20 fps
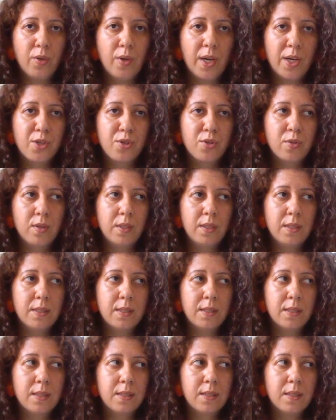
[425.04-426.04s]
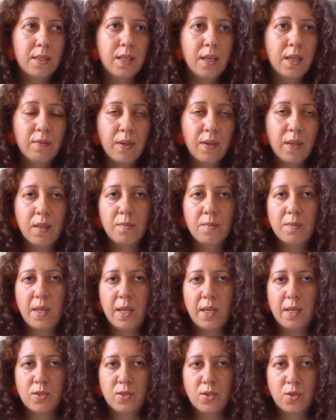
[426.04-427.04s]
you're actually giving them
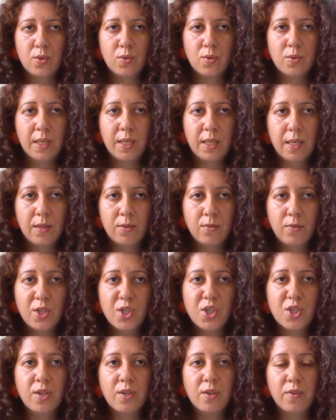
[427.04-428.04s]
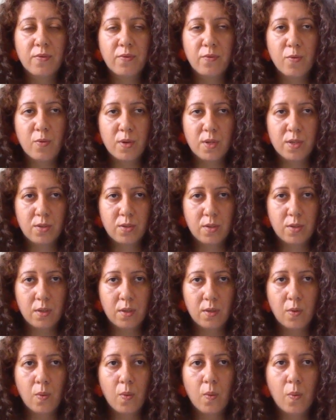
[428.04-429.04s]
the answer so they can reach their
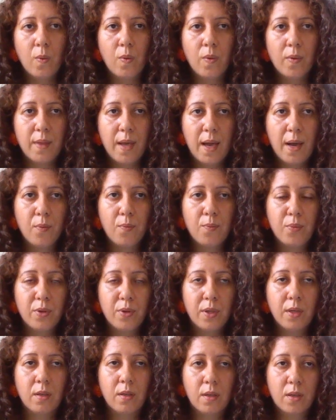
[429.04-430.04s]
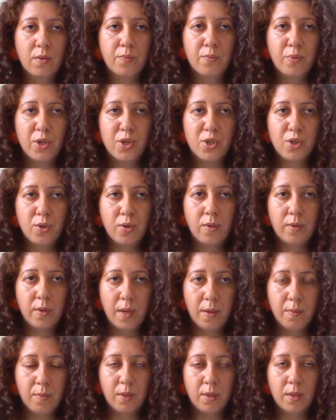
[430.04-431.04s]
enforcer without putting a lot of pressure on
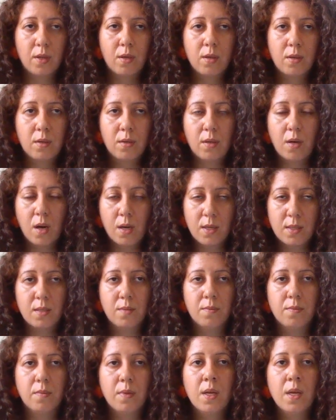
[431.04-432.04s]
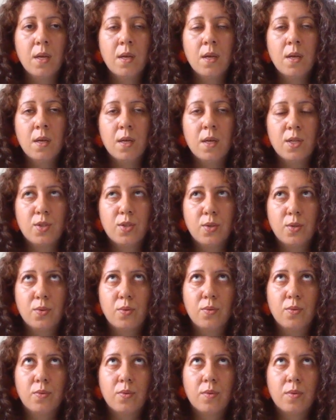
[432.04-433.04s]
them and cause them
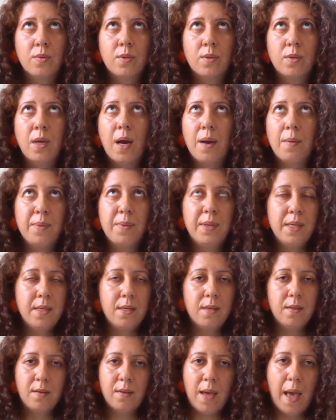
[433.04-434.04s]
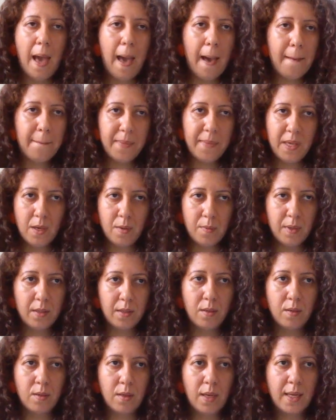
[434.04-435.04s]
to not be happy
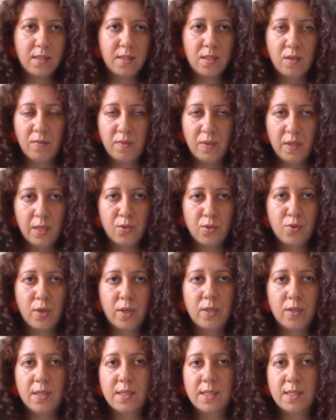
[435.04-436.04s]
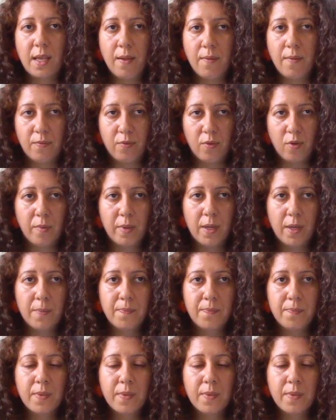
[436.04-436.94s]
about the activity and try to escape from it.